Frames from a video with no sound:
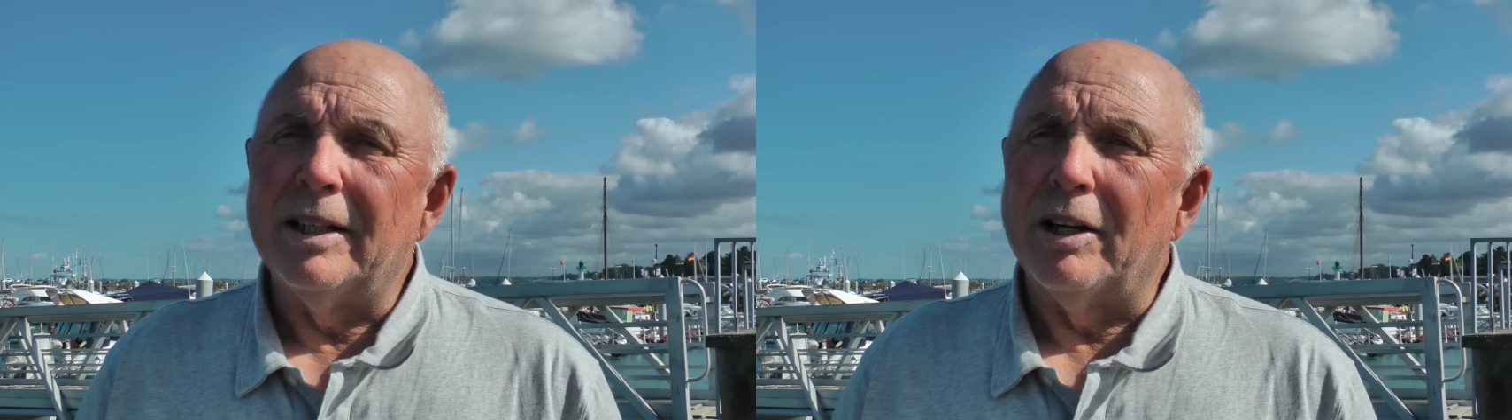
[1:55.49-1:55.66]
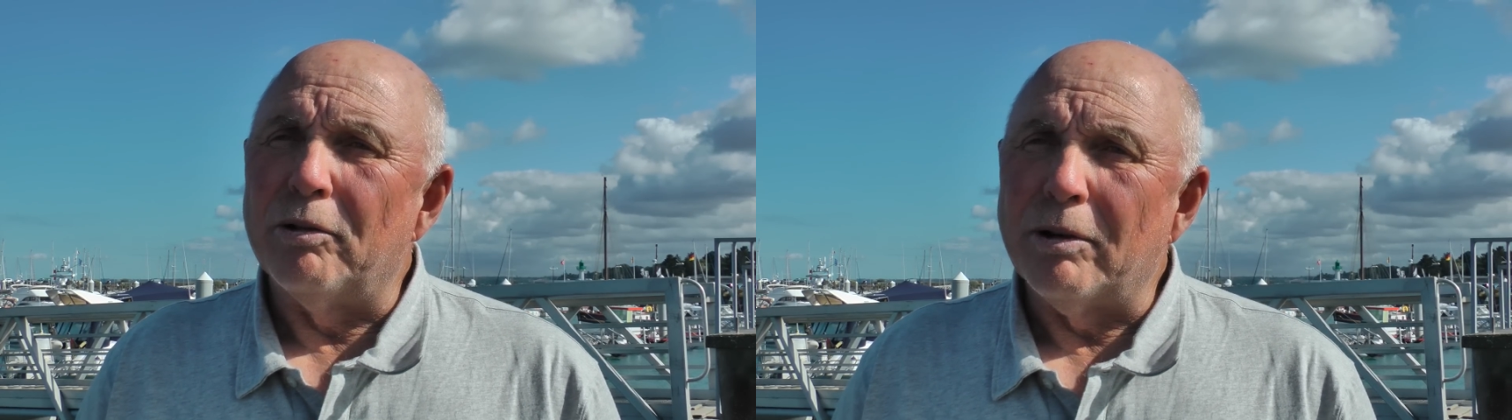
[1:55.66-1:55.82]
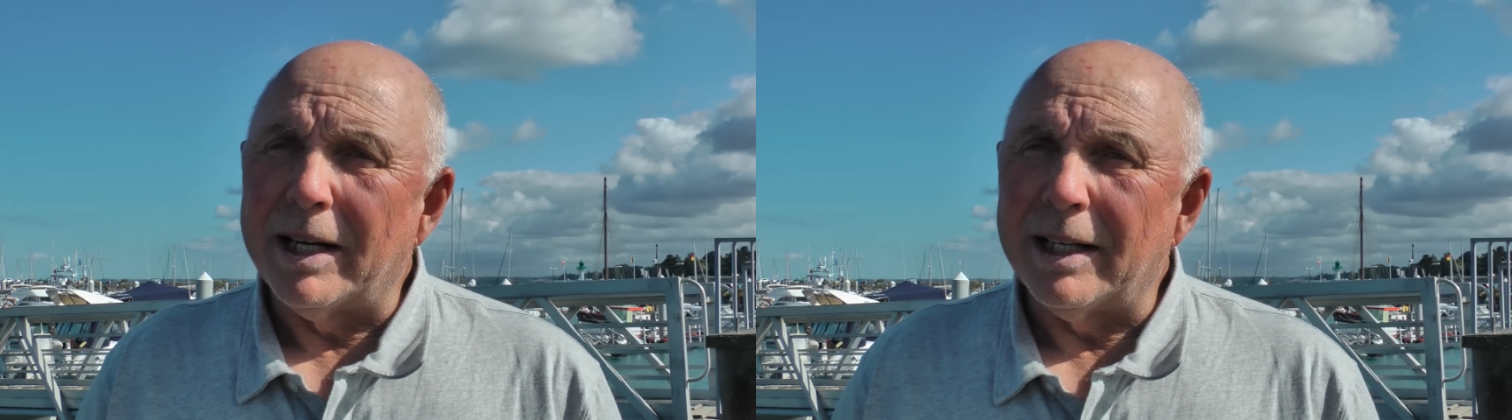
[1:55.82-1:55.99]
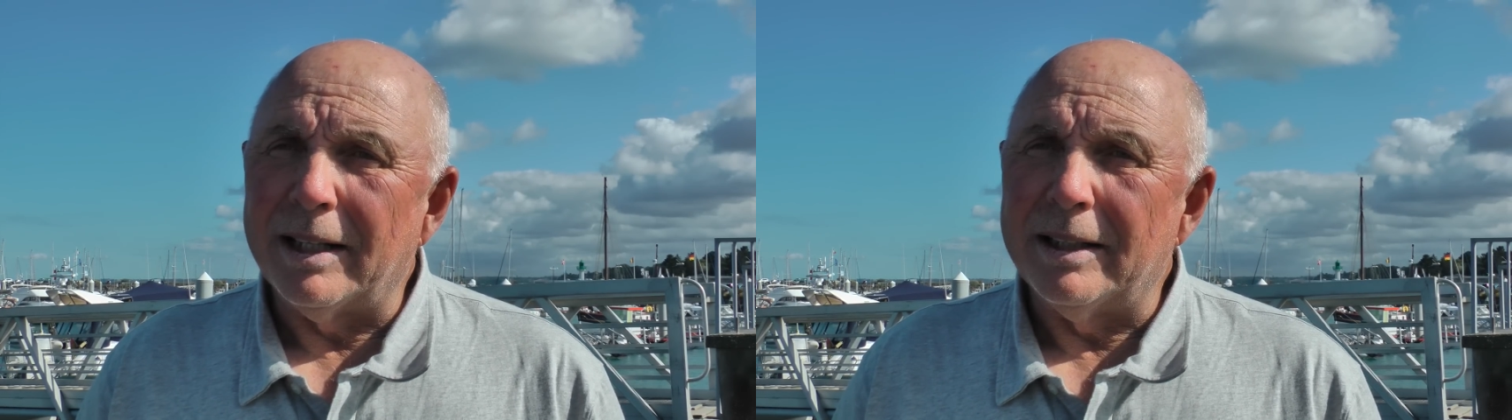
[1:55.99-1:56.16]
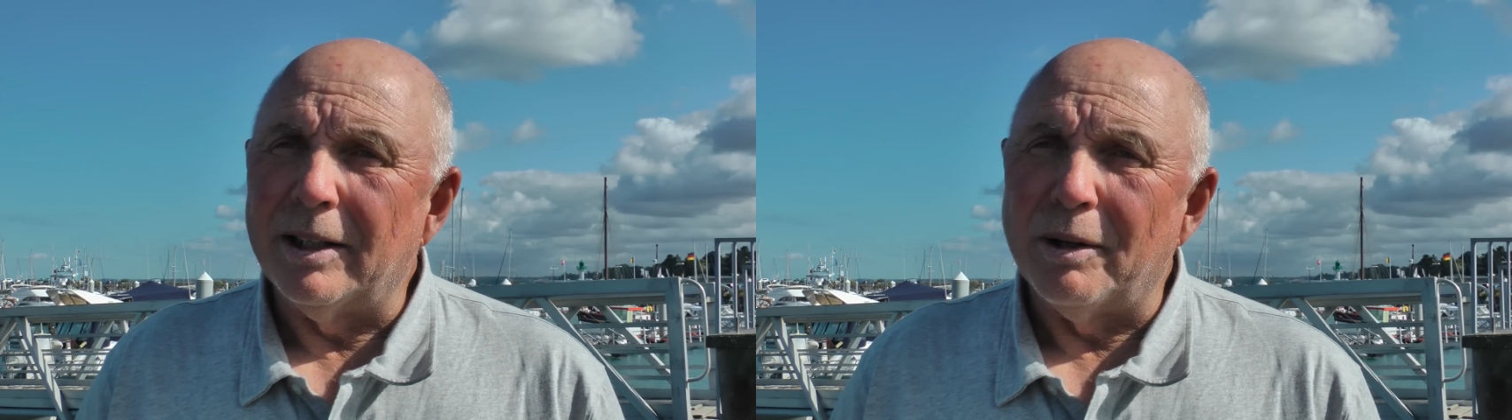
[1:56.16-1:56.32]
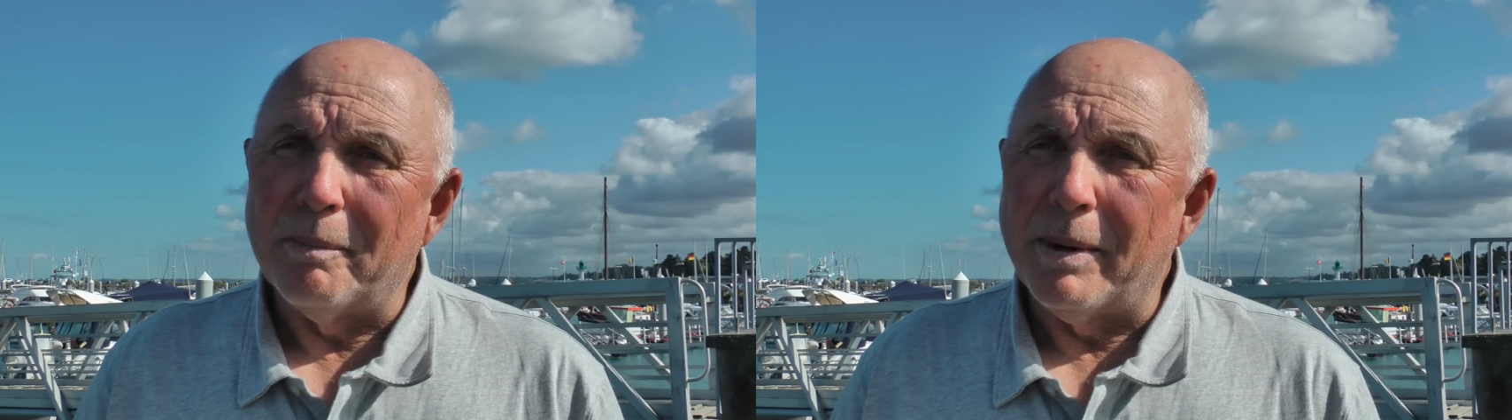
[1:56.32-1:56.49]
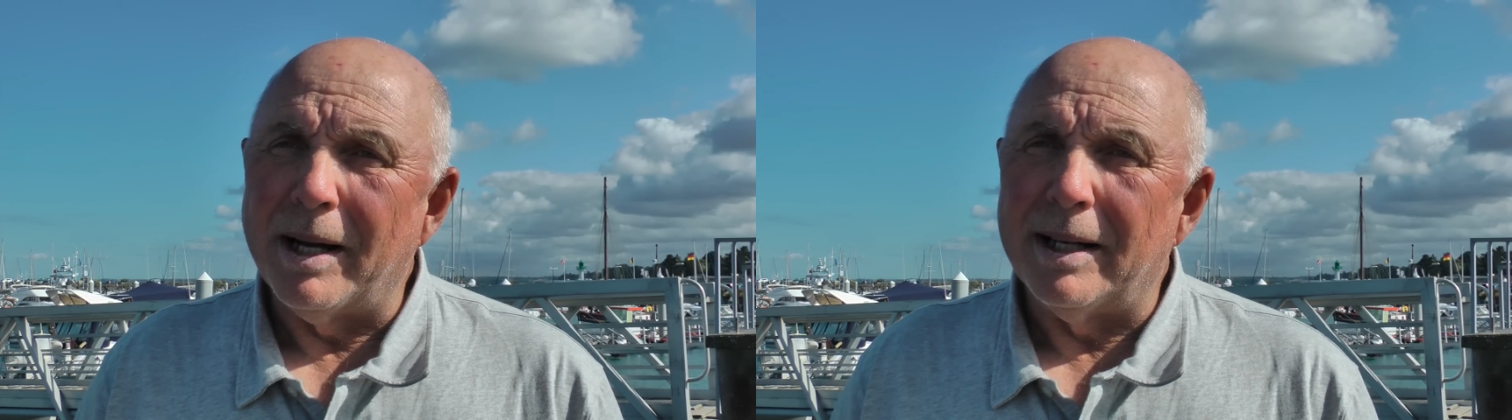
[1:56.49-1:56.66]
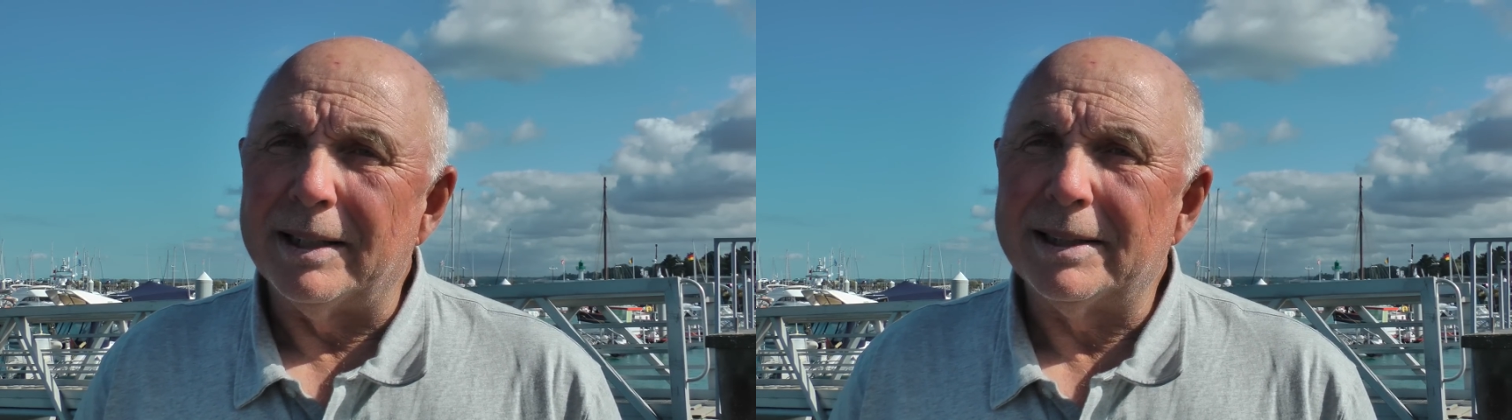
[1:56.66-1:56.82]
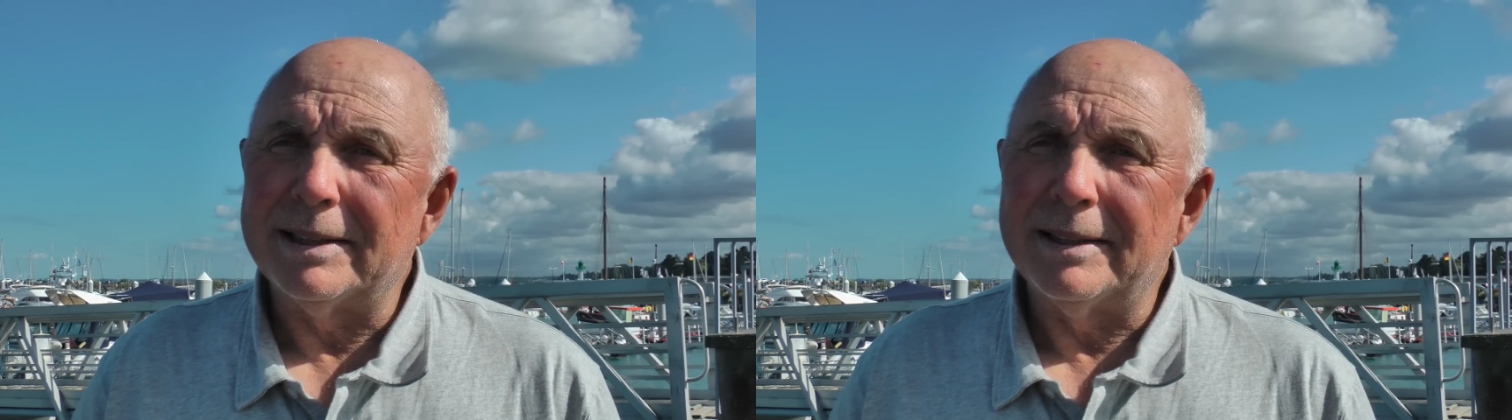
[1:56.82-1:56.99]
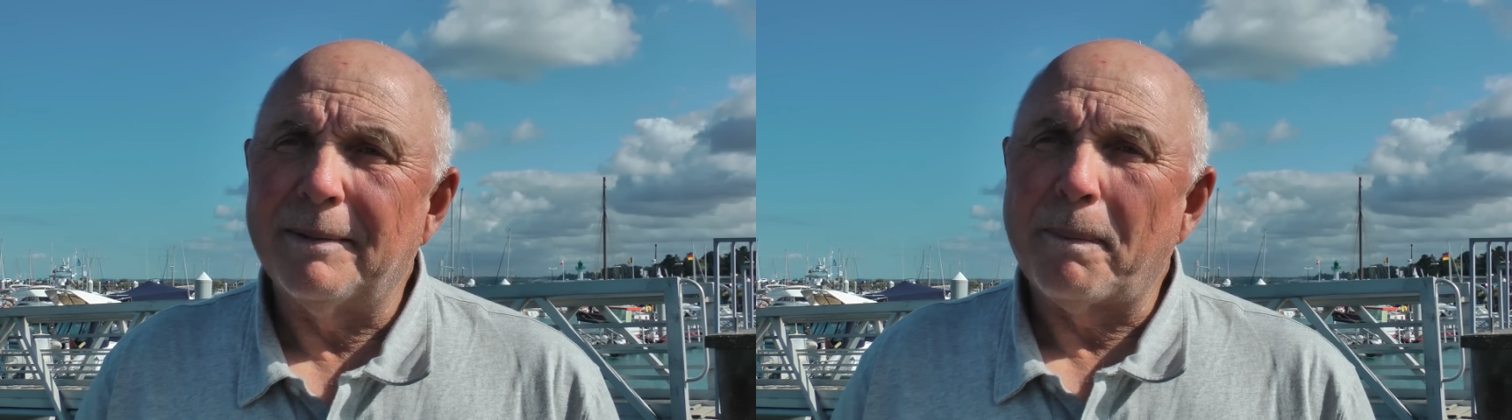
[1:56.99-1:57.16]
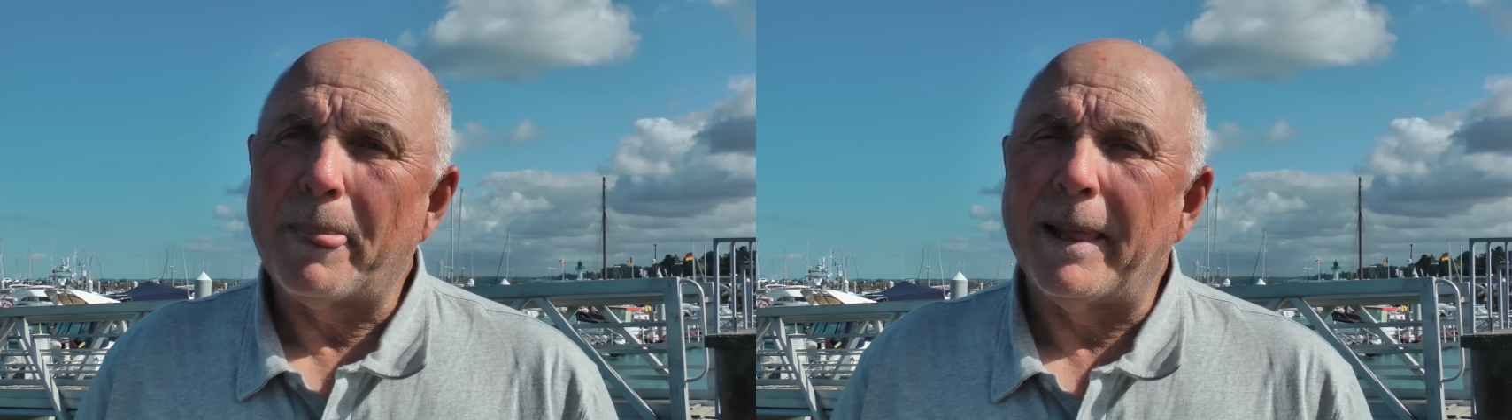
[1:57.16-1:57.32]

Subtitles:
no rudder, no mast,